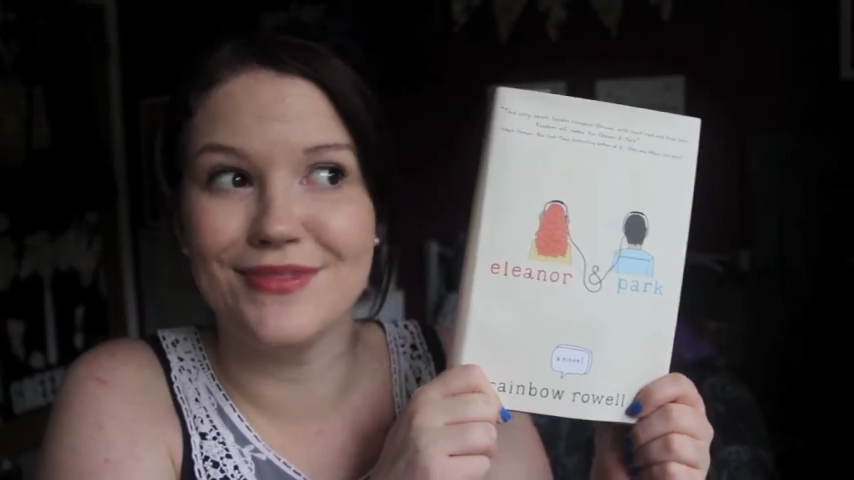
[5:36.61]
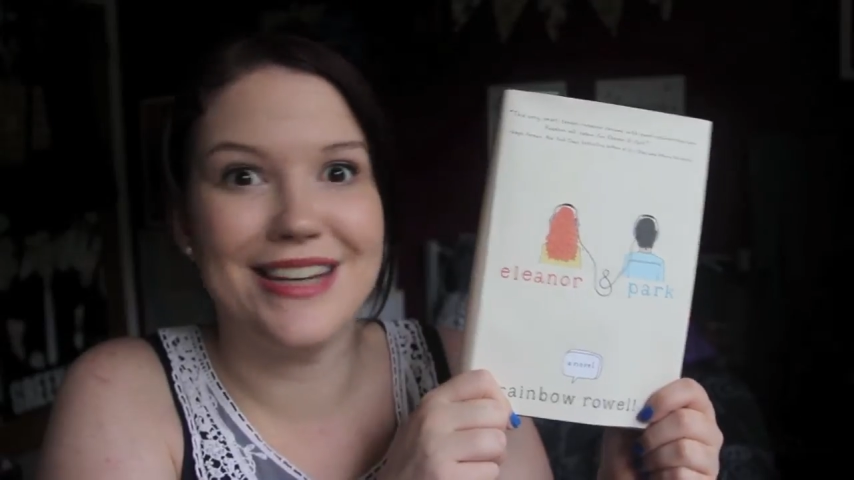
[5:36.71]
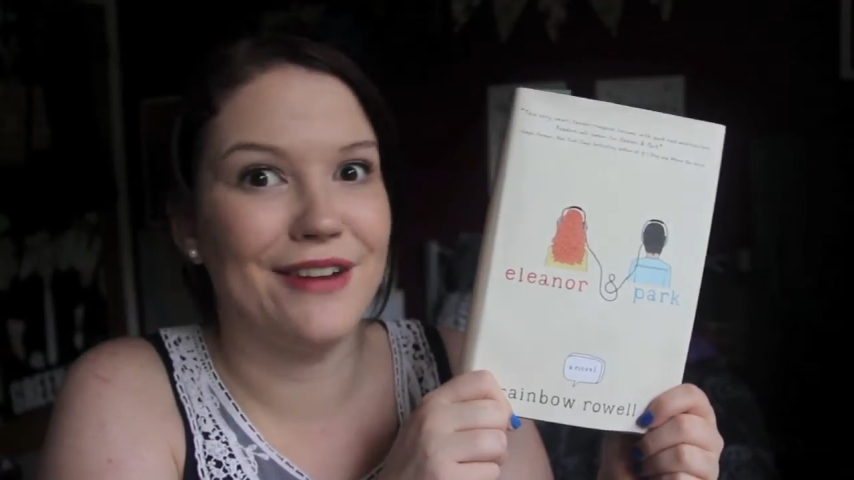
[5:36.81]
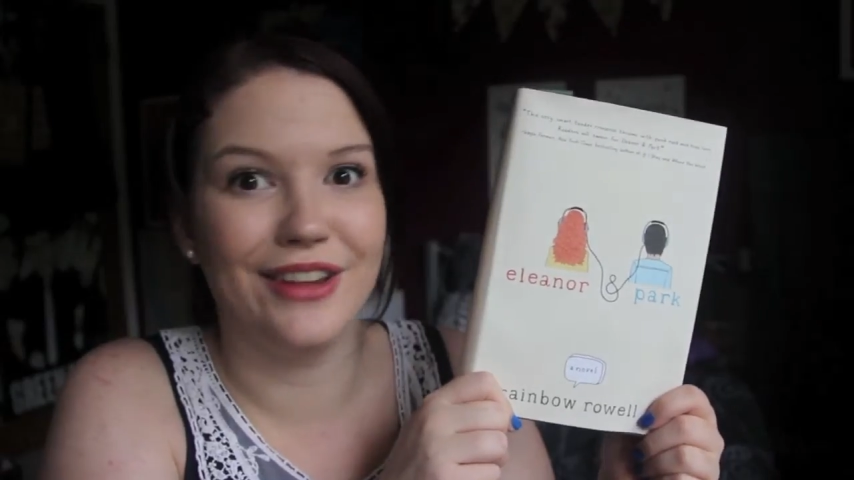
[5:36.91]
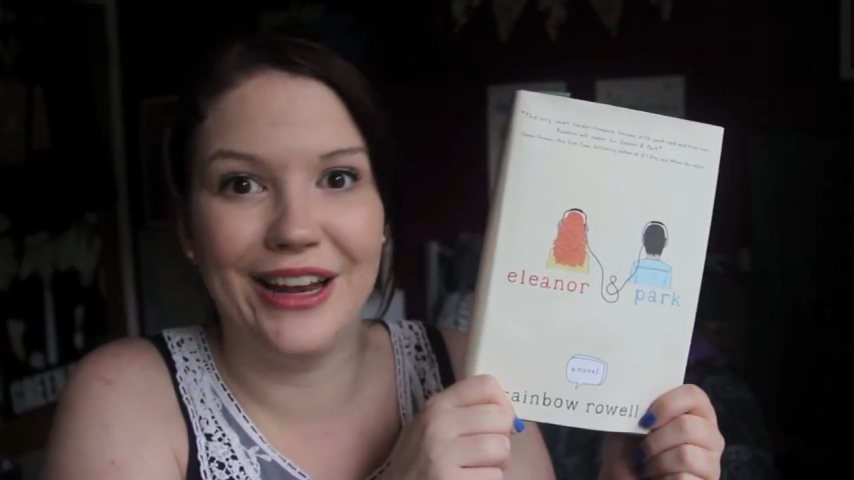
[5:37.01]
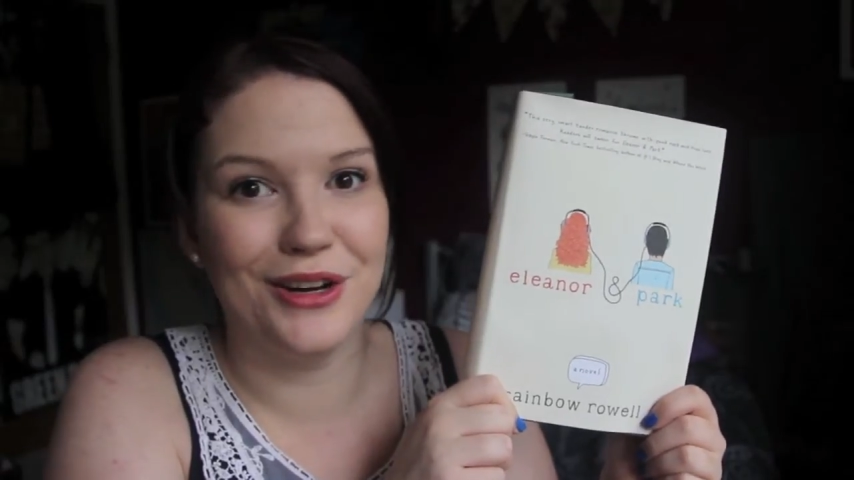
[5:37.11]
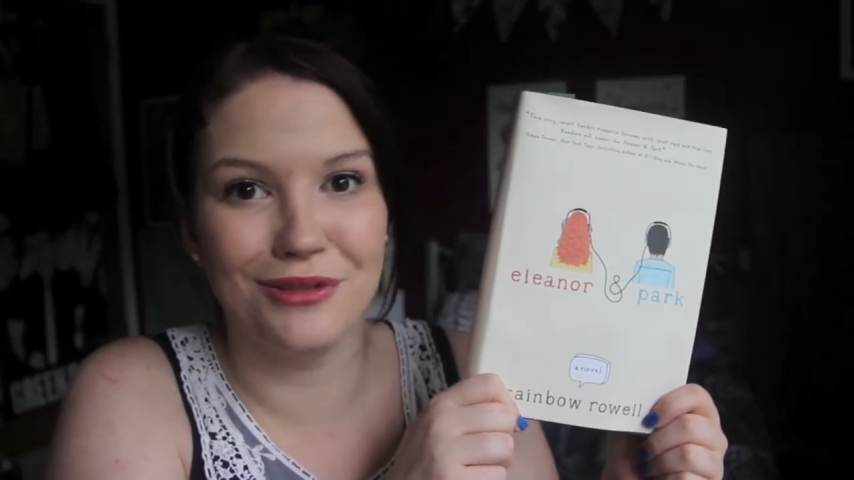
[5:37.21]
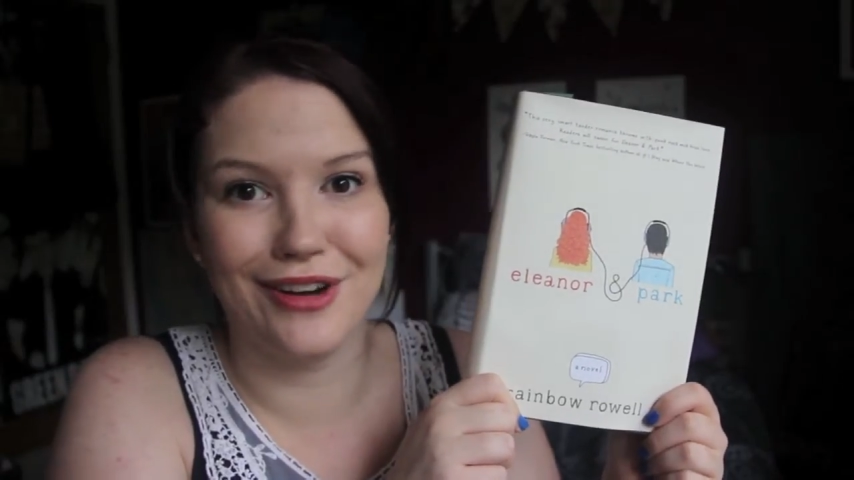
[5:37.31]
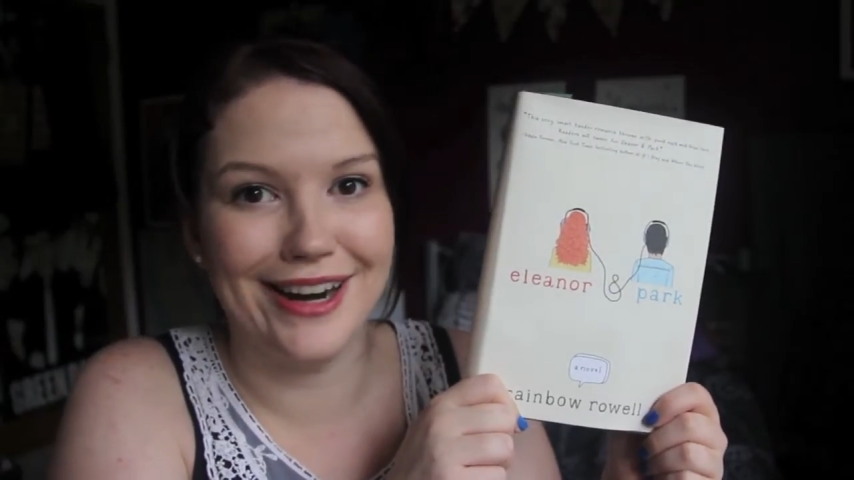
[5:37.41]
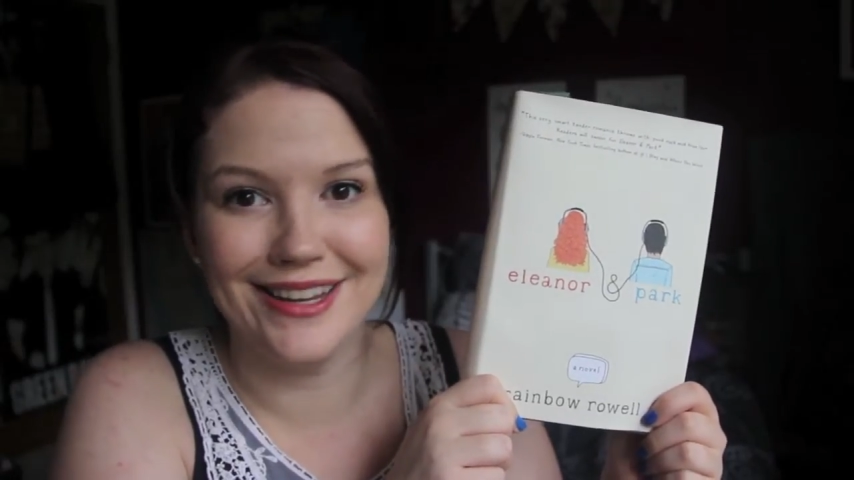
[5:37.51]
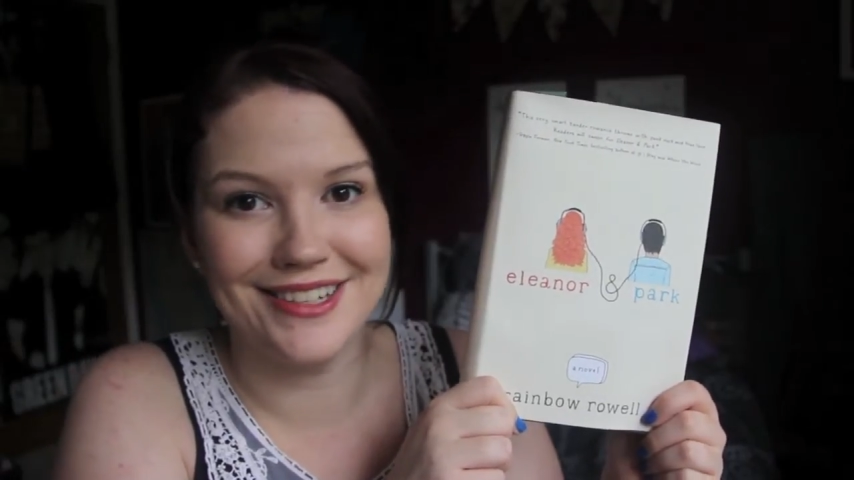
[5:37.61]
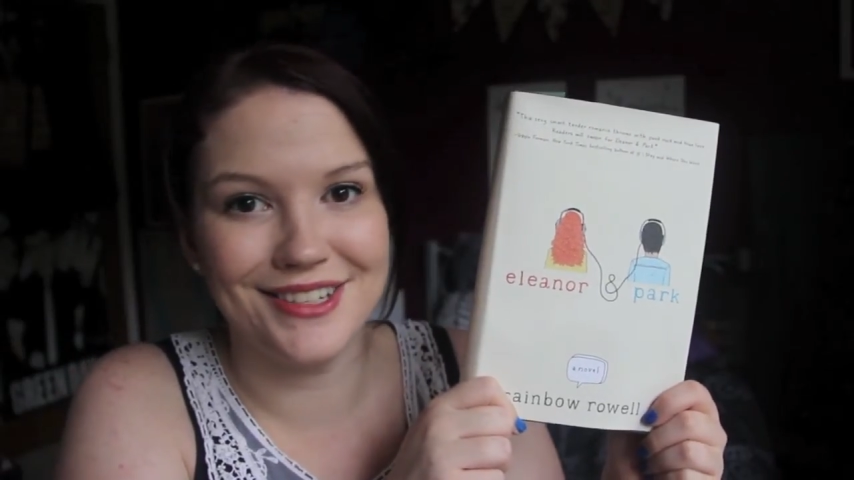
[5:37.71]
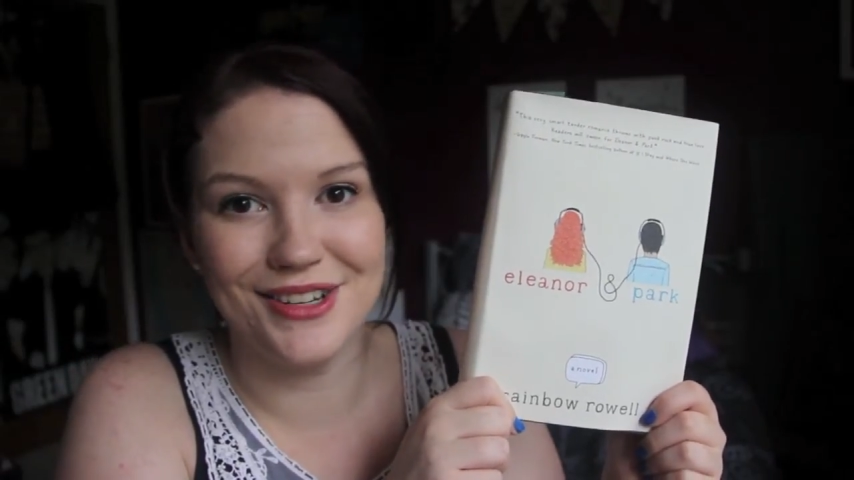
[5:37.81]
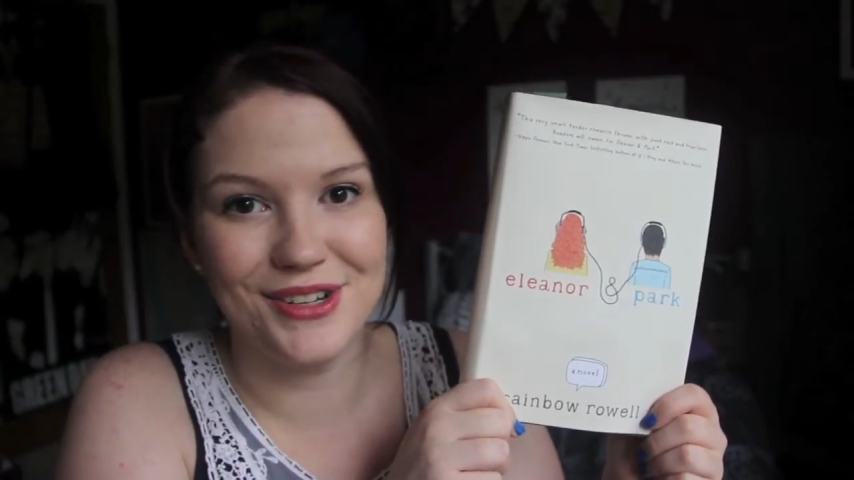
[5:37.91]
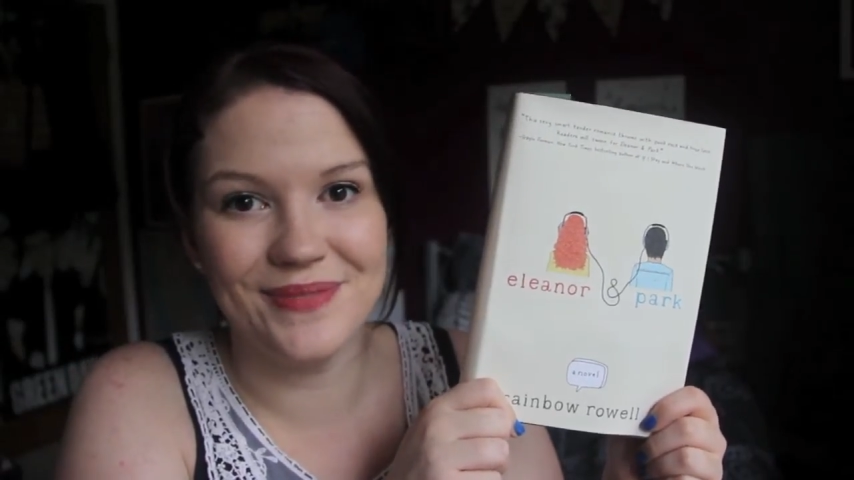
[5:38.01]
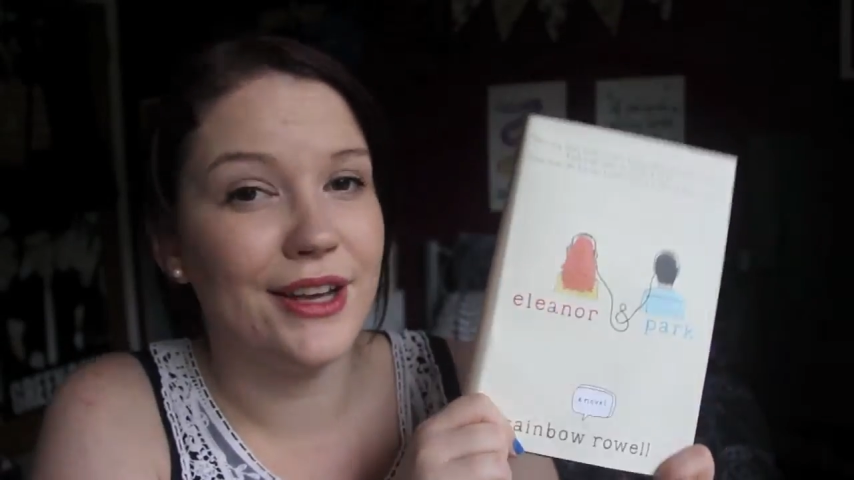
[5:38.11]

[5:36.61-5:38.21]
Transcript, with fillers: definitely not regretting that decision.